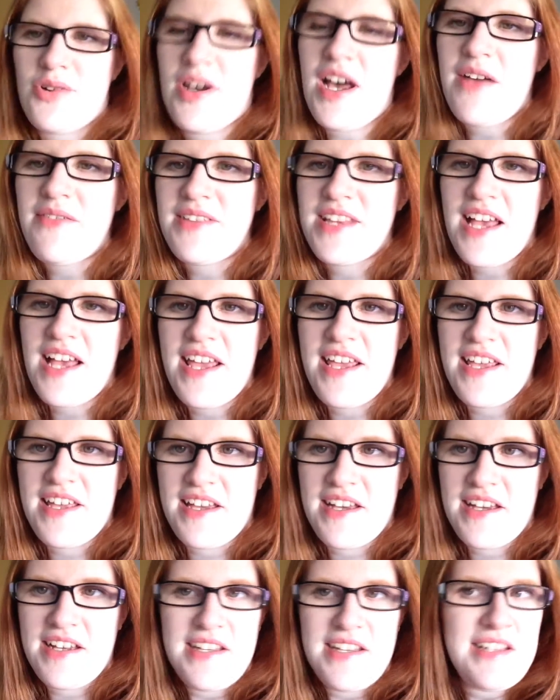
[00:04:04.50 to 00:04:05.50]
have
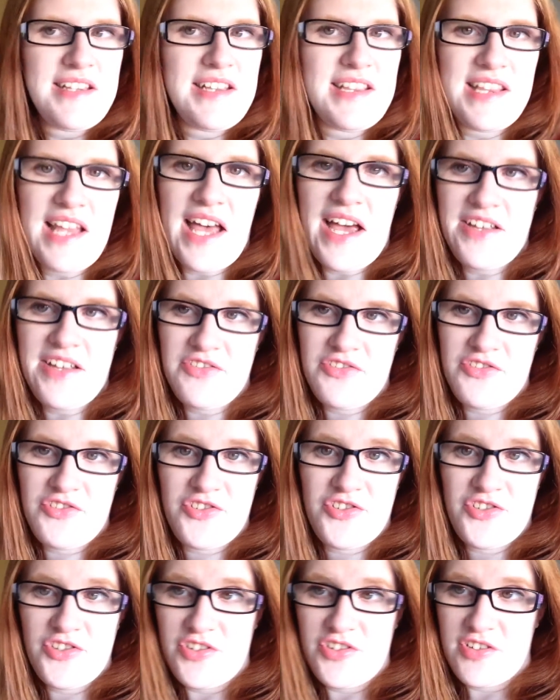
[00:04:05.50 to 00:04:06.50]
like
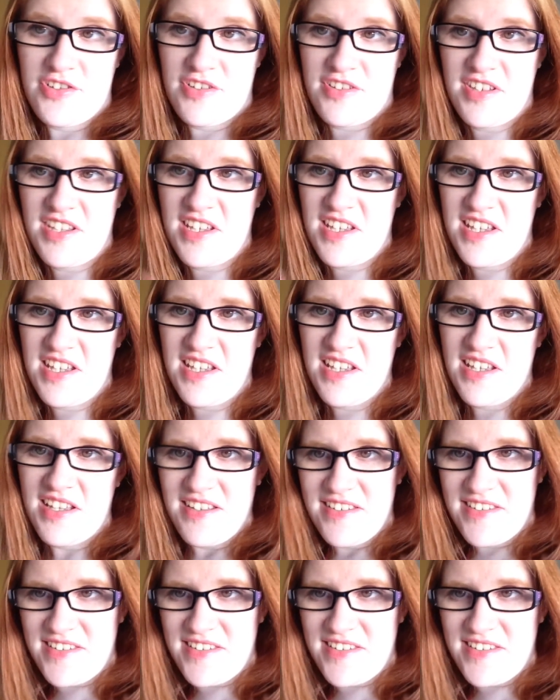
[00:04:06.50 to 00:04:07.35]
lunch, tea,